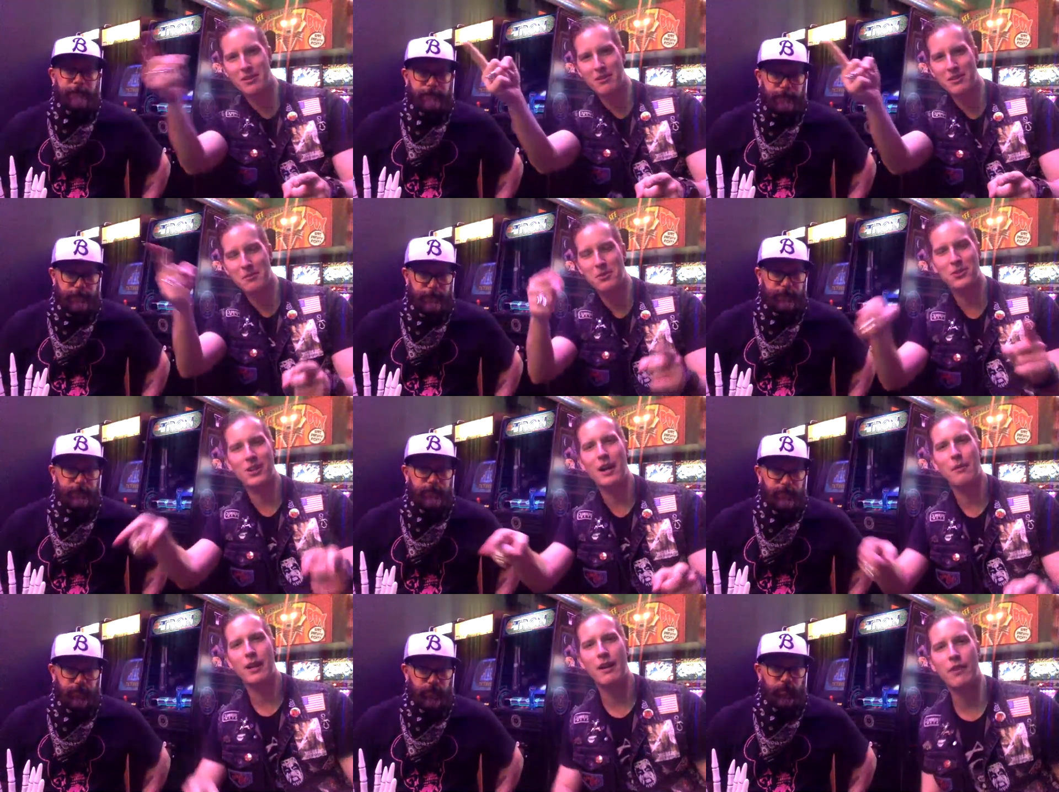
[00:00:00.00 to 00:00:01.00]
Speaker 1: You know,
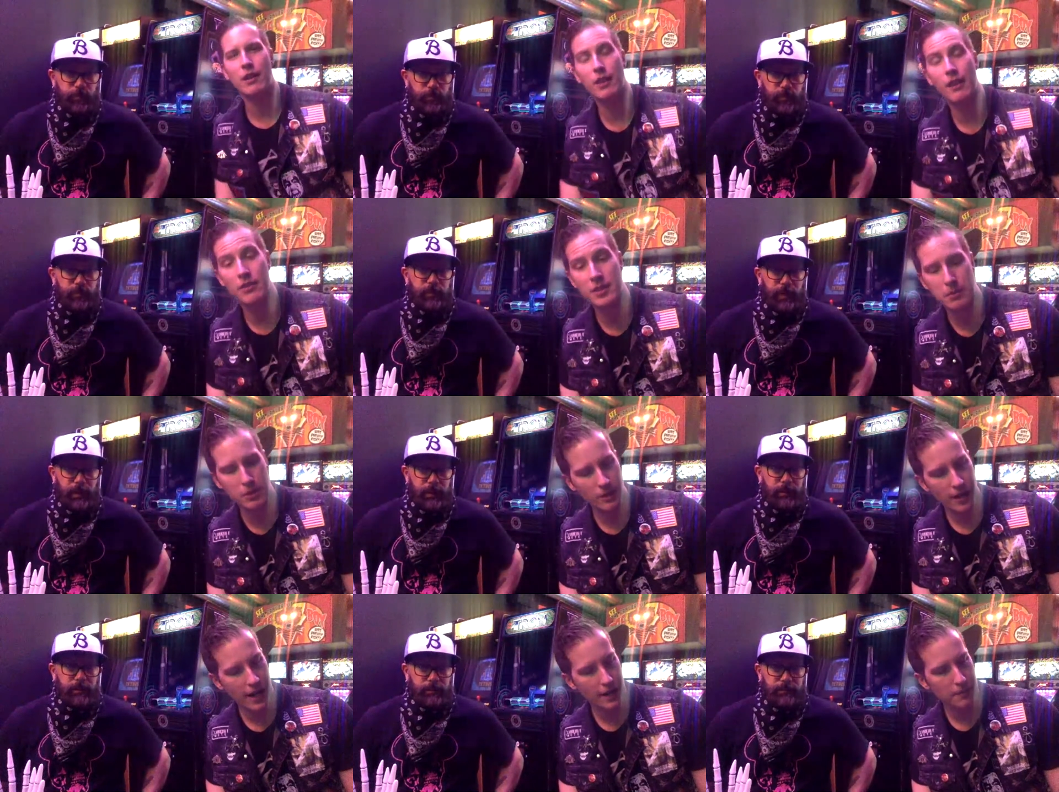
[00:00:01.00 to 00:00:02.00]
subscribe, whatever. I love
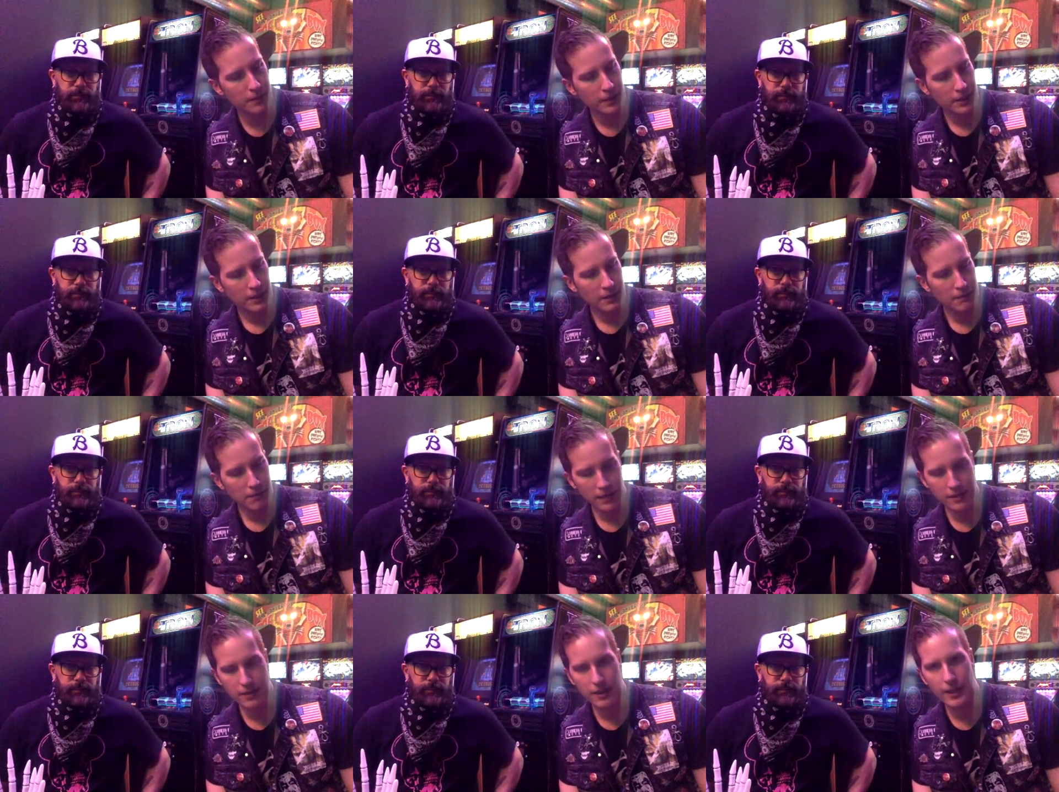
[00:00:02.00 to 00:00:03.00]
subscribe,
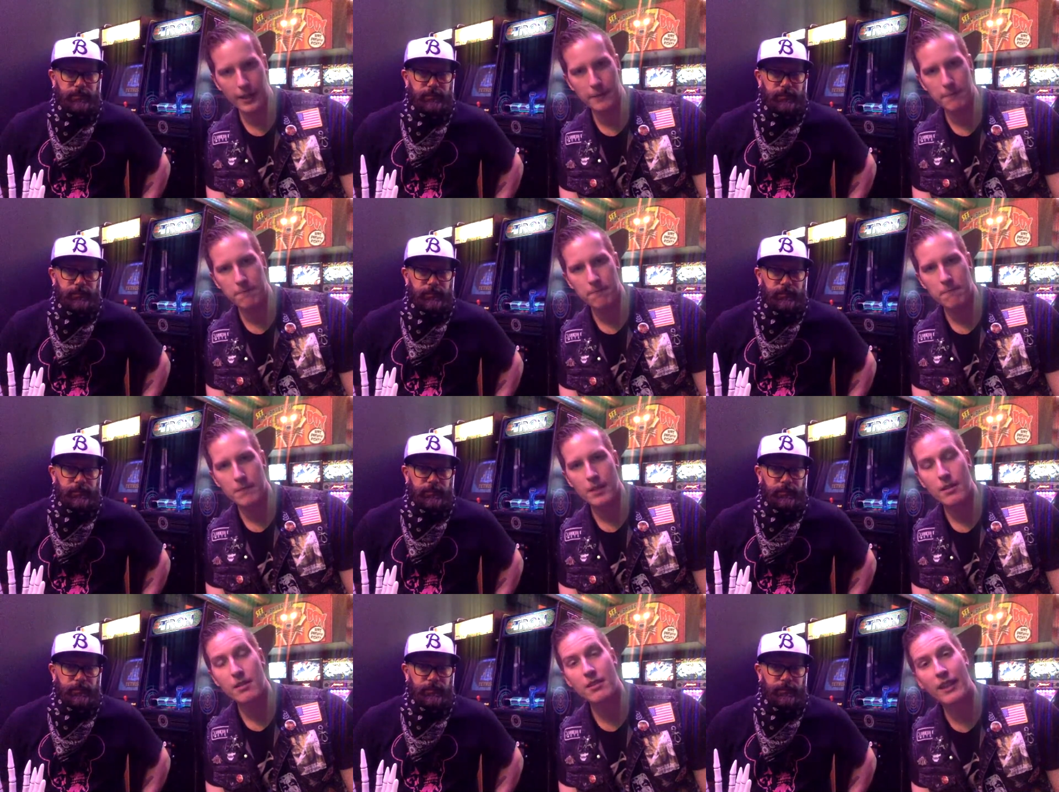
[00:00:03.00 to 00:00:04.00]
but uh,
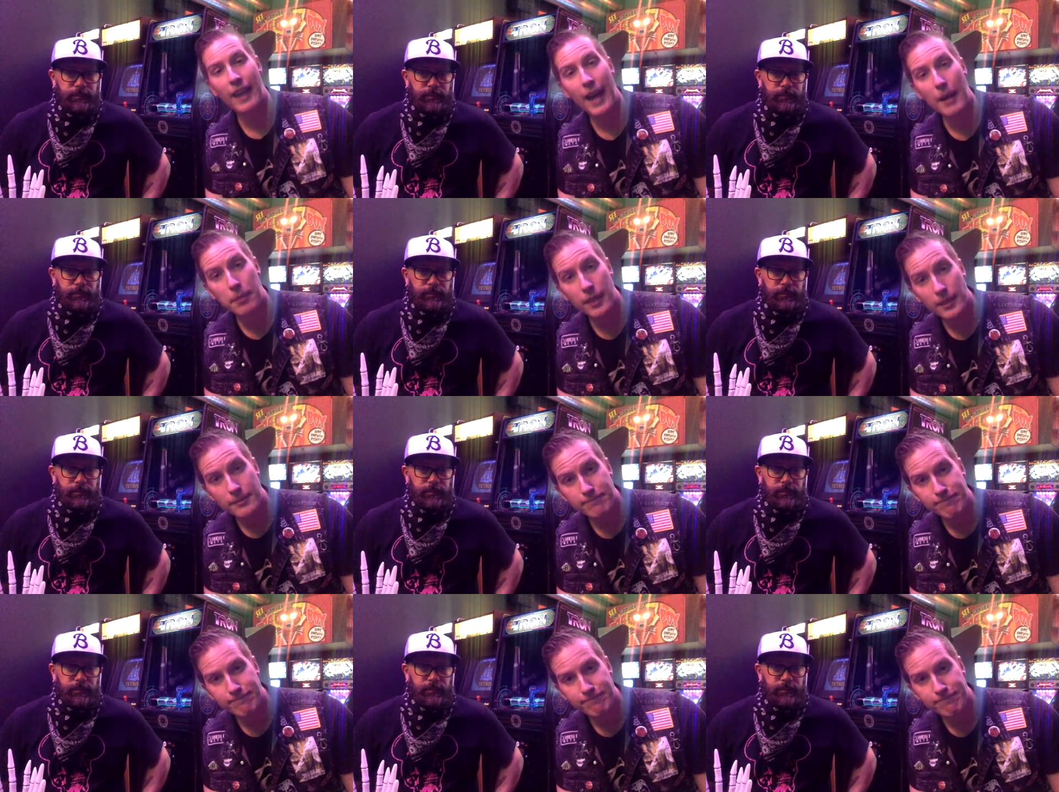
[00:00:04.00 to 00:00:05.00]
stay happy,
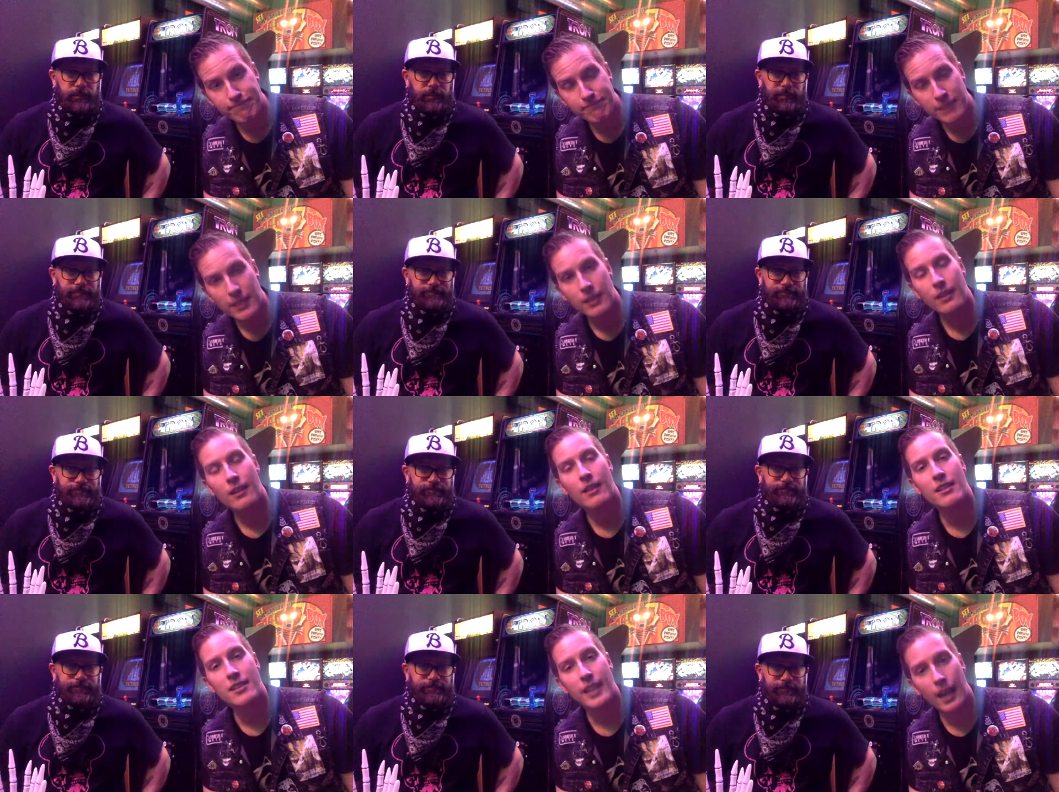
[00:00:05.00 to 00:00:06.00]

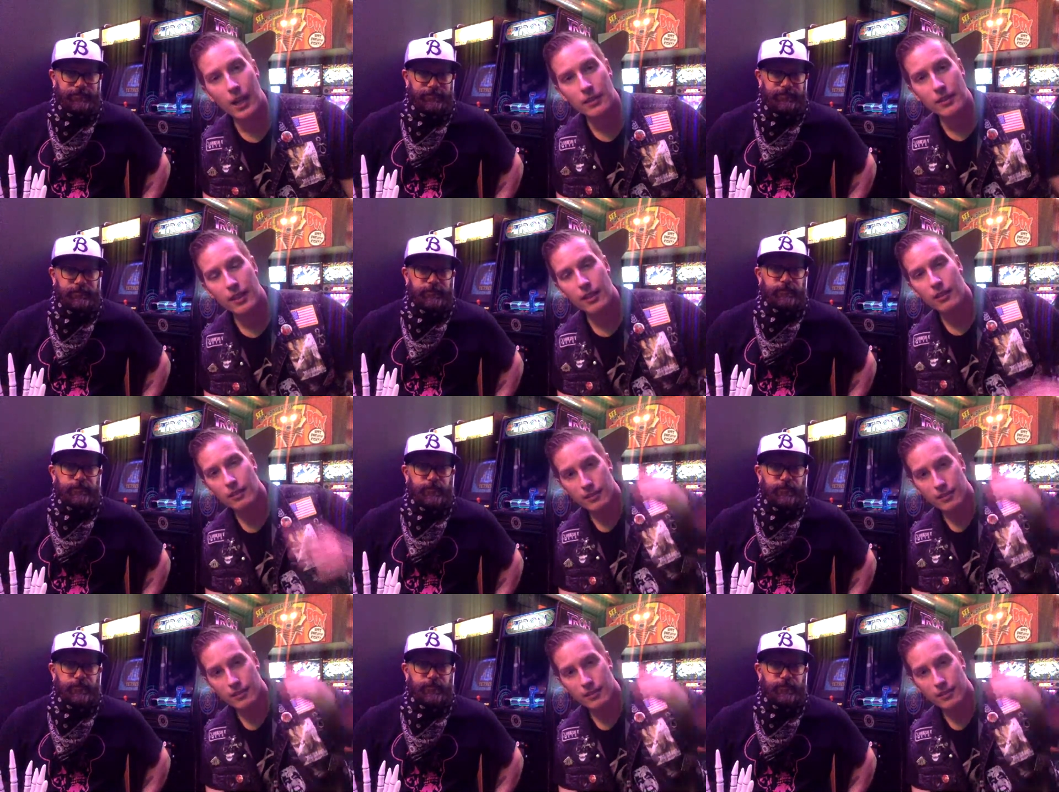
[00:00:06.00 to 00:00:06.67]
stay healthy,